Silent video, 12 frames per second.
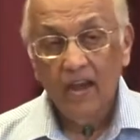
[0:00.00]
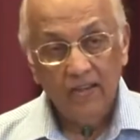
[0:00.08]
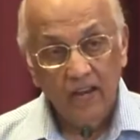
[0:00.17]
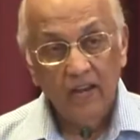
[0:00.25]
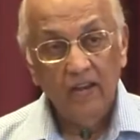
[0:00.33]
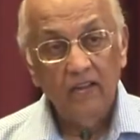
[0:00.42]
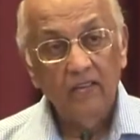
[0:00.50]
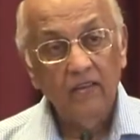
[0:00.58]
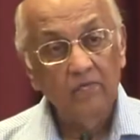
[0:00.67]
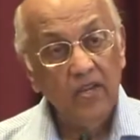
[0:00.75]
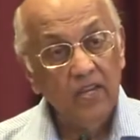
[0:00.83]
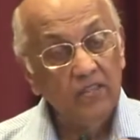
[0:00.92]
I take
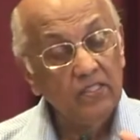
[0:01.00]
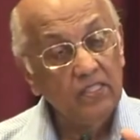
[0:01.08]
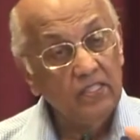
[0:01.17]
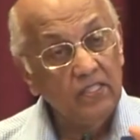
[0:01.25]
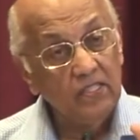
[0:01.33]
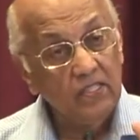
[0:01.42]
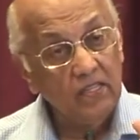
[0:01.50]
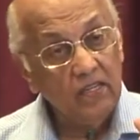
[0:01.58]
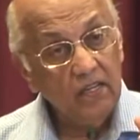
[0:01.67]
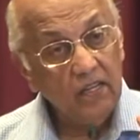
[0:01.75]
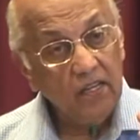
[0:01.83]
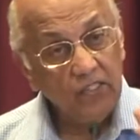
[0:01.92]
nothing because it is a
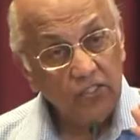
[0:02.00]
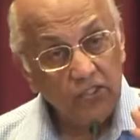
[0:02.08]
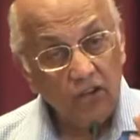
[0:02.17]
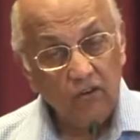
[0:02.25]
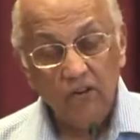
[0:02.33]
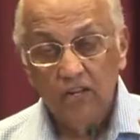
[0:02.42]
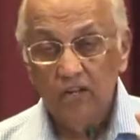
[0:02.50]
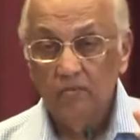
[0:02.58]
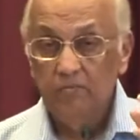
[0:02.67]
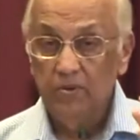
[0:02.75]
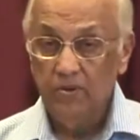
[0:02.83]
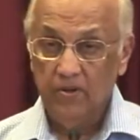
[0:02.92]

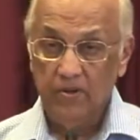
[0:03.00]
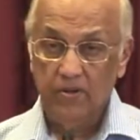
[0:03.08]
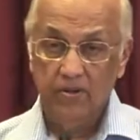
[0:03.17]
historical book.